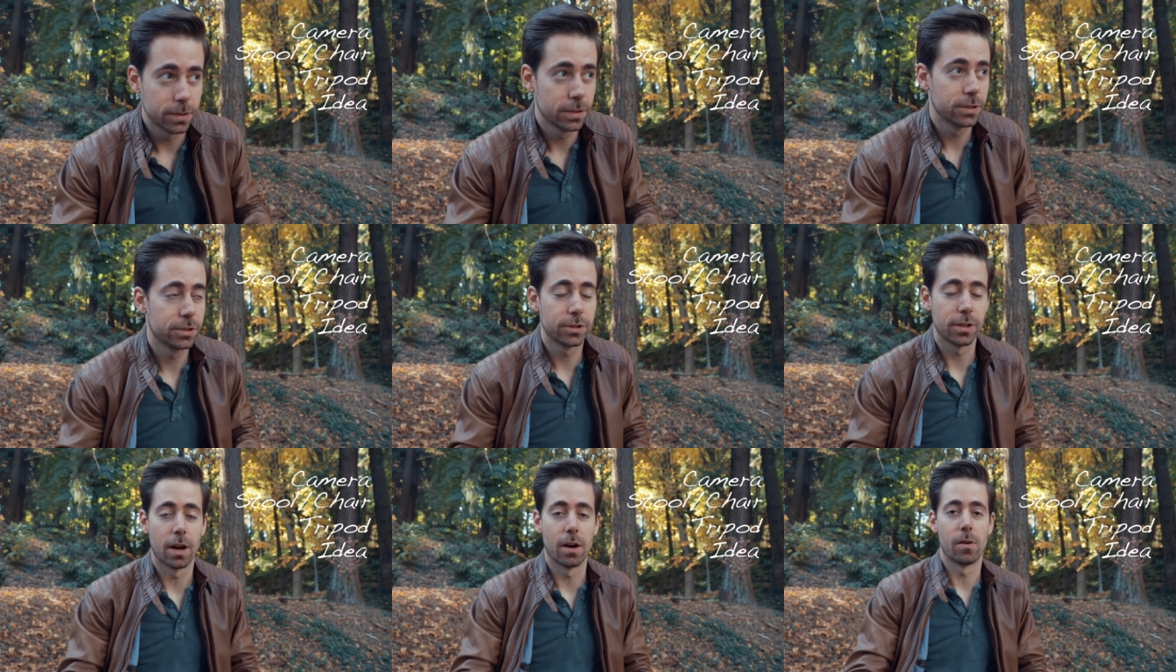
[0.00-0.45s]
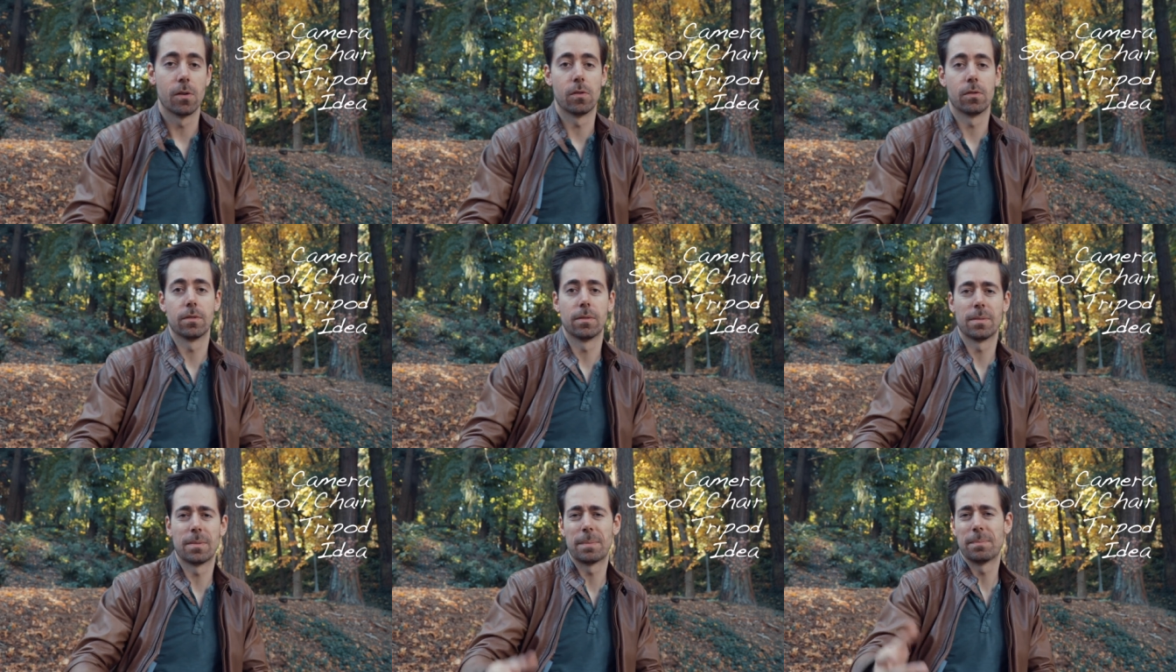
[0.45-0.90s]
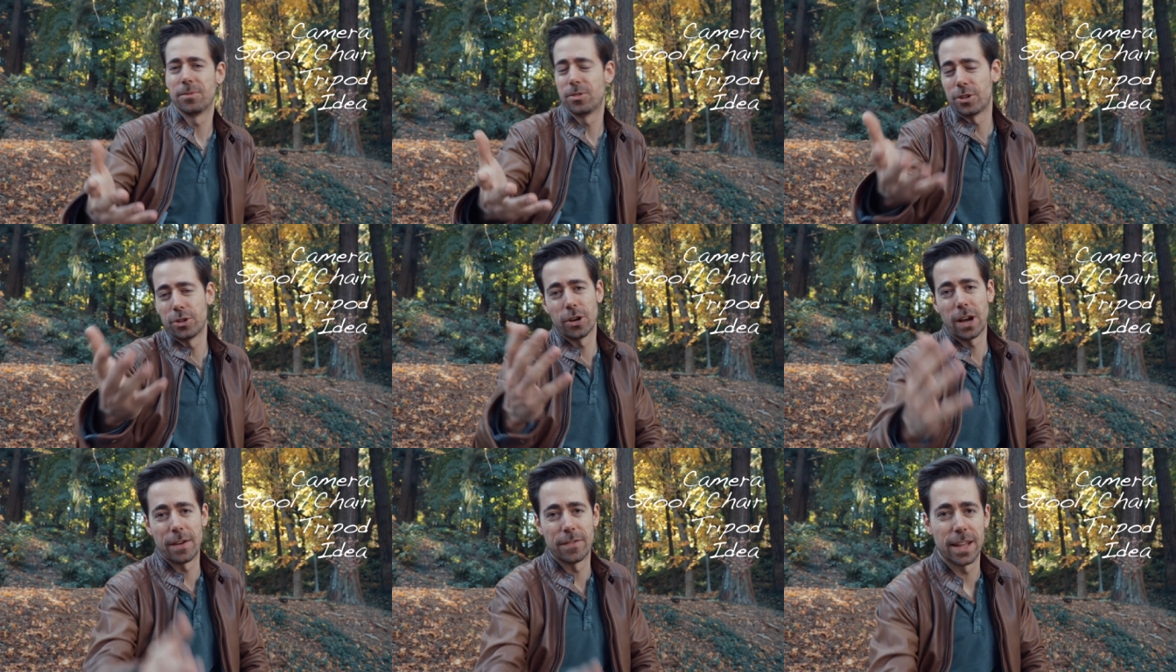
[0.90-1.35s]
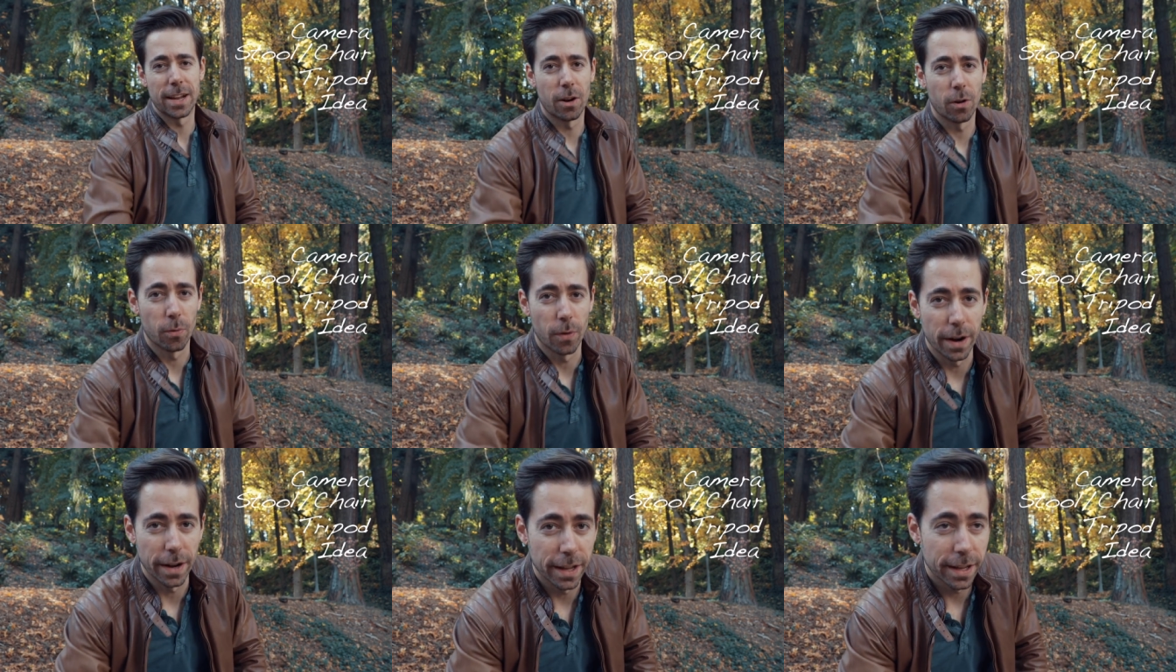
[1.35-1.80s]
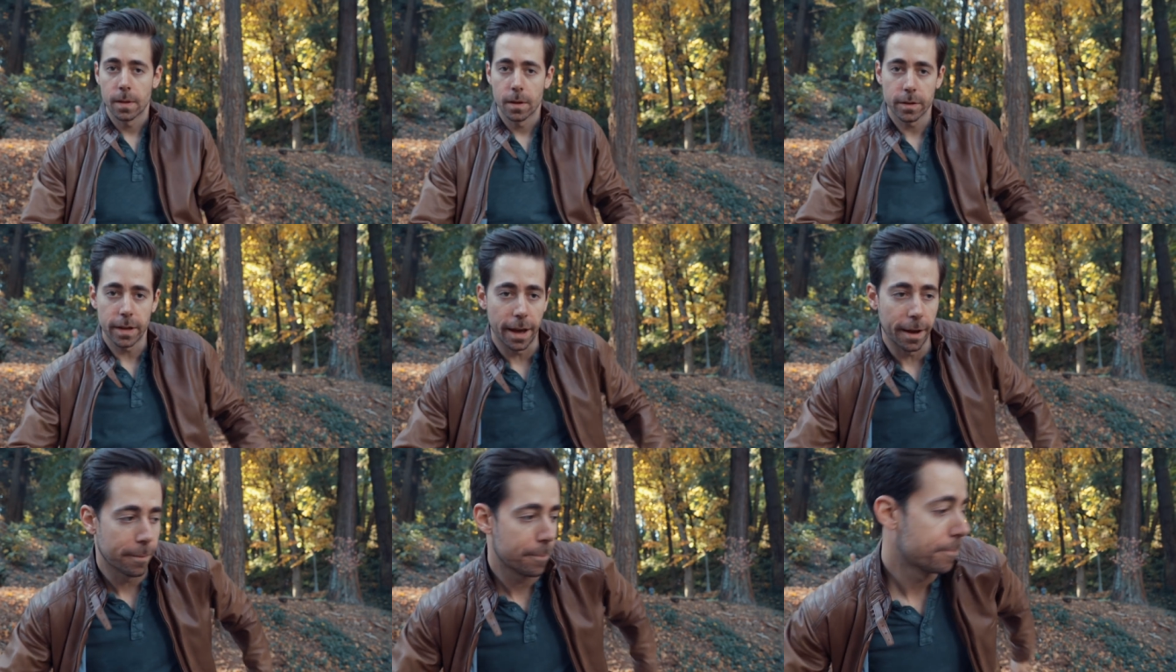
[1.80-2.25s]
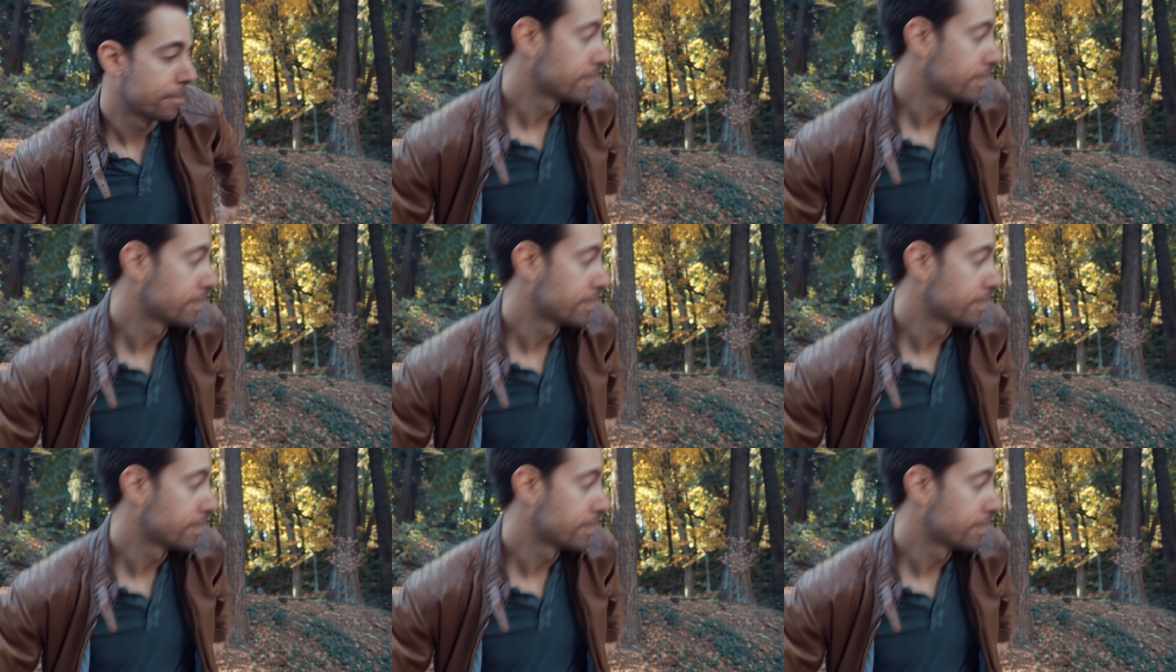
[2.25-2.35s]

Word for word: So I'm sure you have that already. Okay.